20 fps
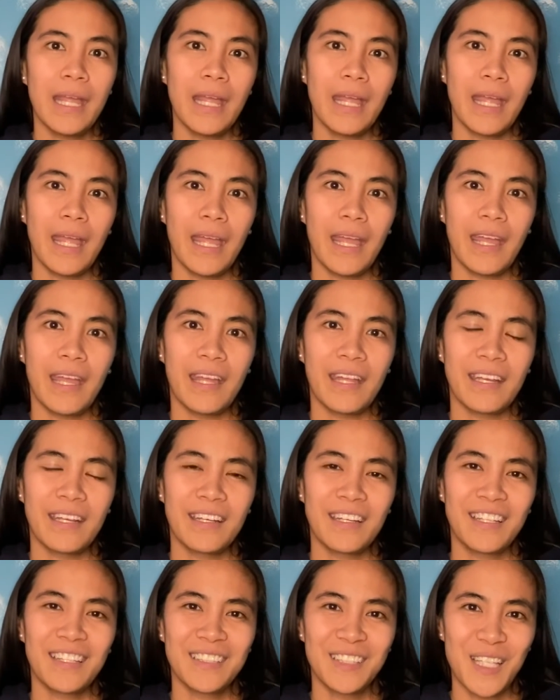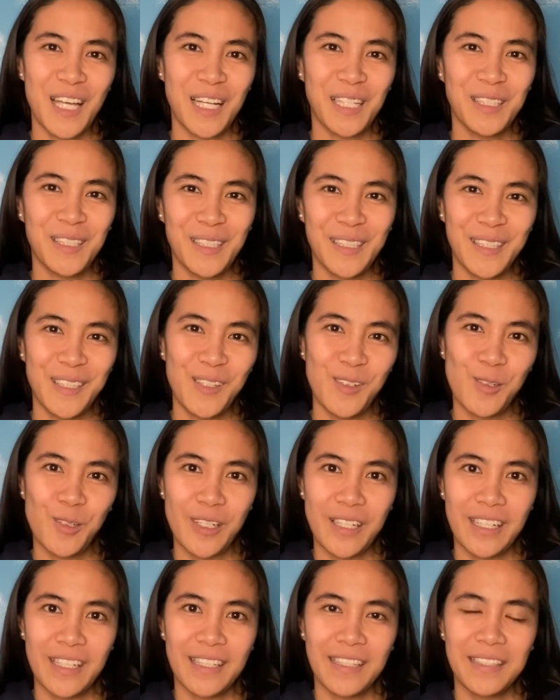And good luck on
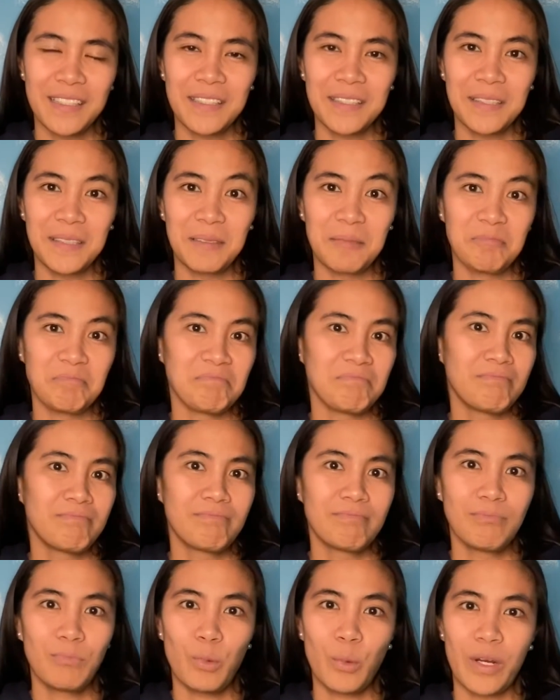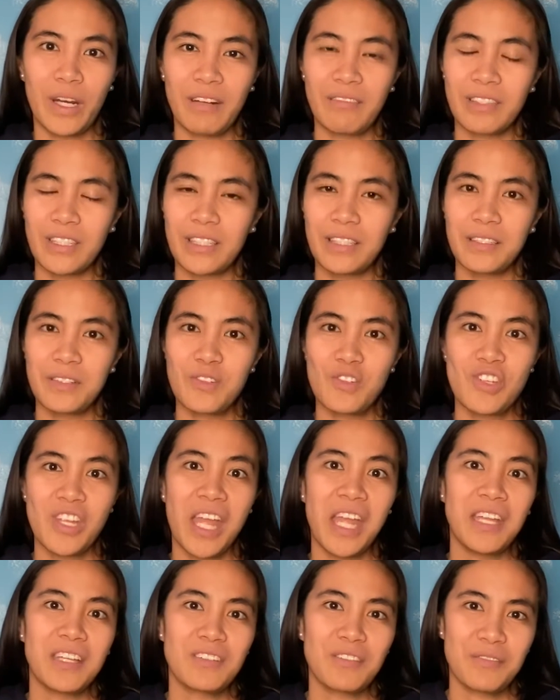your whatever
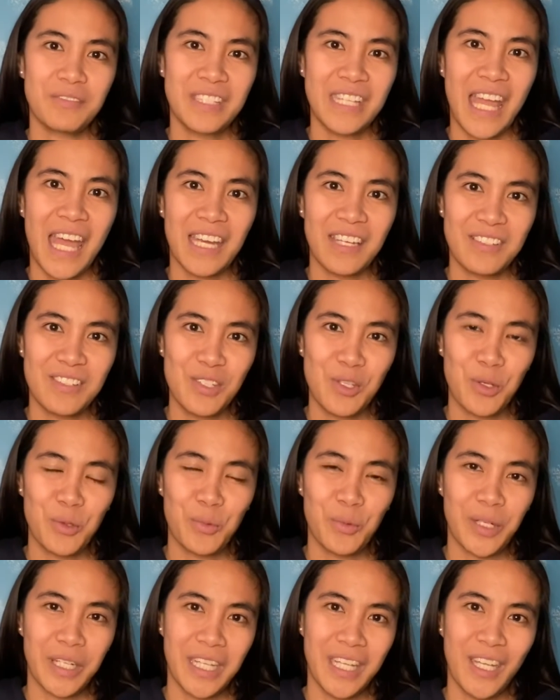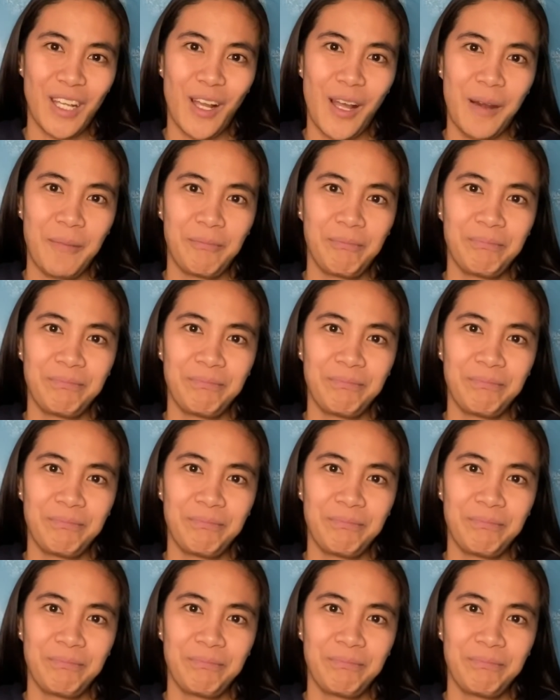change of status you're working on.